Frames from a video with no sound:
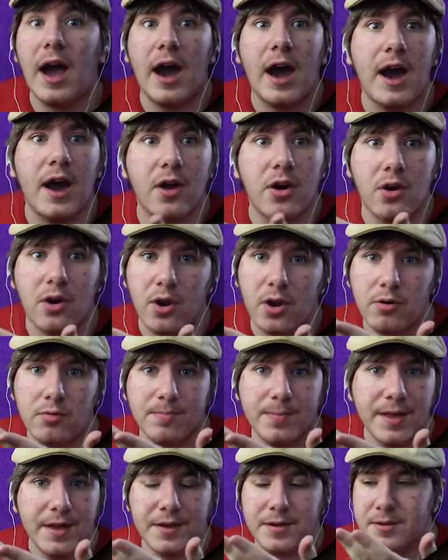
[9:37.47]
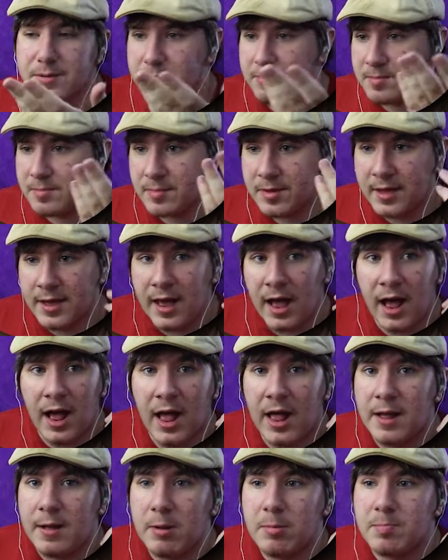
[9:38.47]
I don't know, like
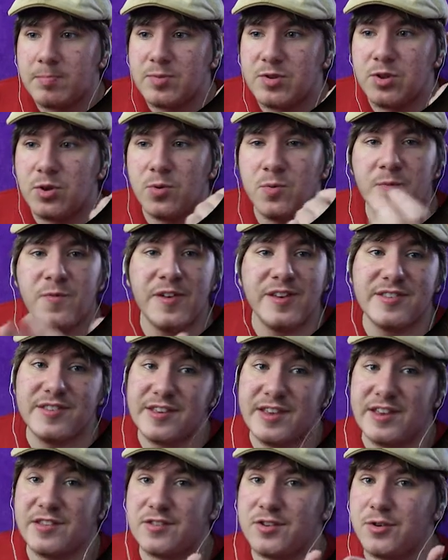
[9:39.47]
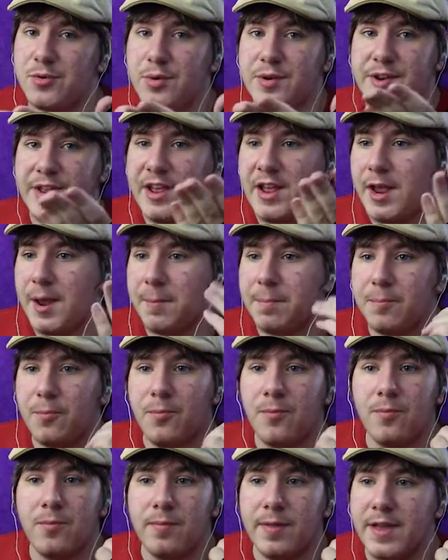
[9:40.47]
Doomfist is to a team
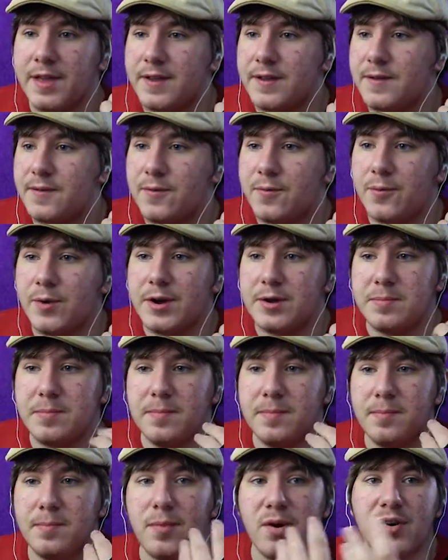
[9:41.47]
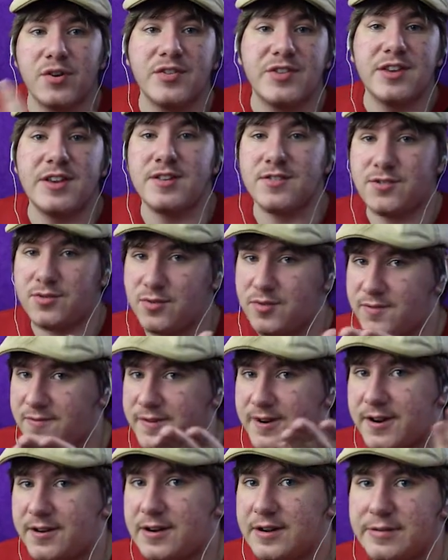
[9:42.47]
like what Mercy is to a
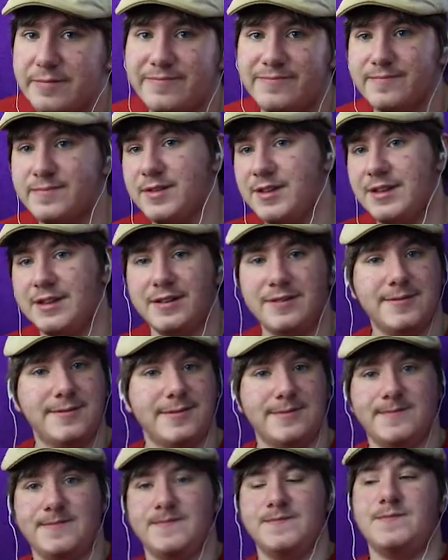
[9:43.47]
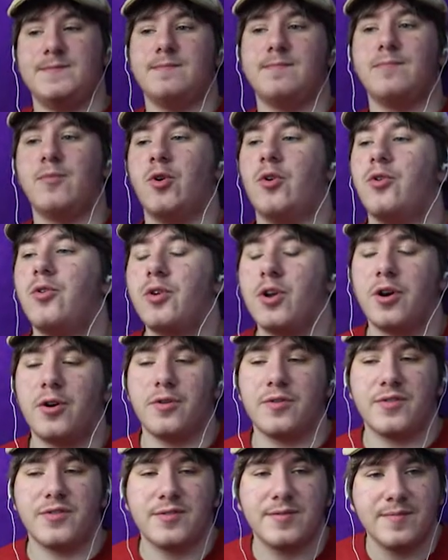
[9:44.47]
Pharah. Like, who
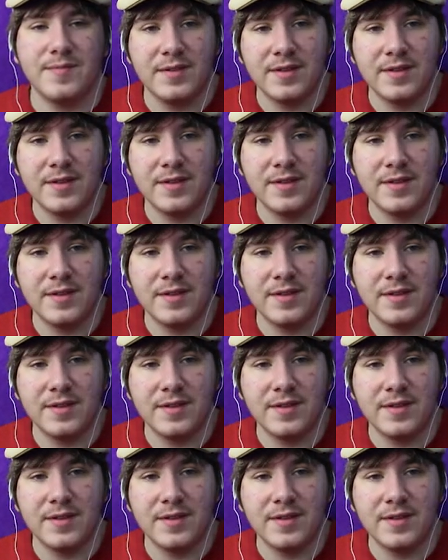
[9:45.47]
knows?